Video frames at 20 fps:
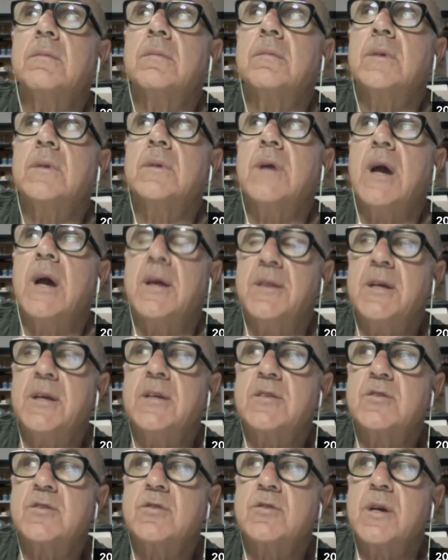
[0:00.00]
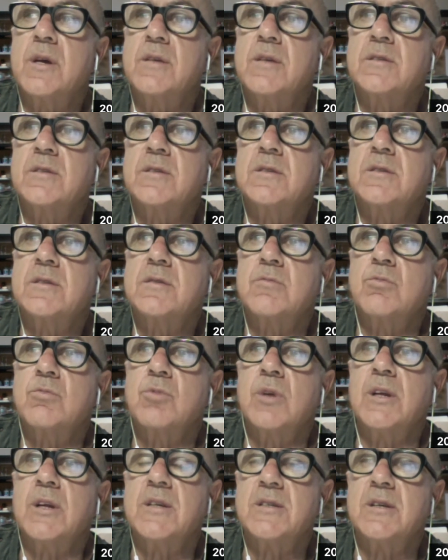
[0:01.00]
I think it's
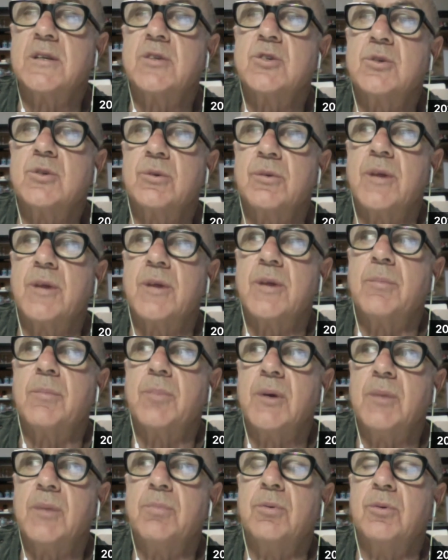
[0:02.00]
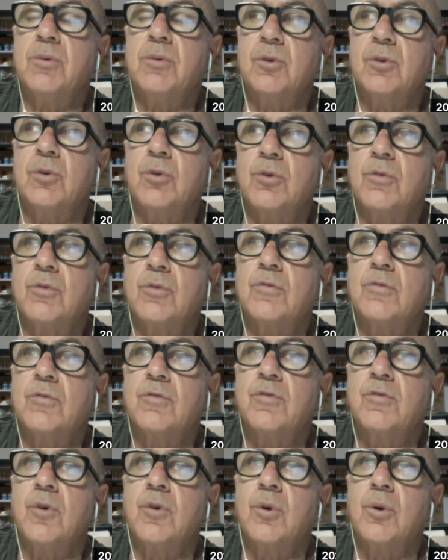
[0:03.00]
really essential that people look
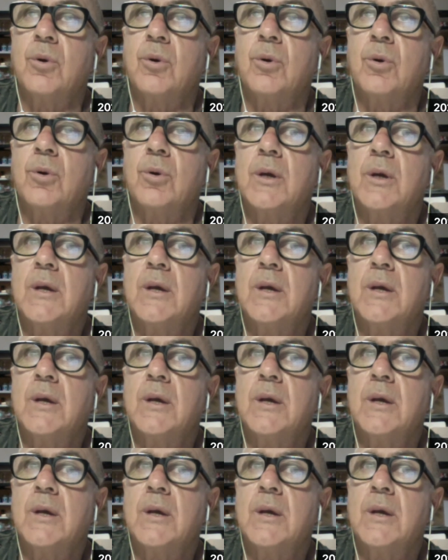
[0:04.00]
for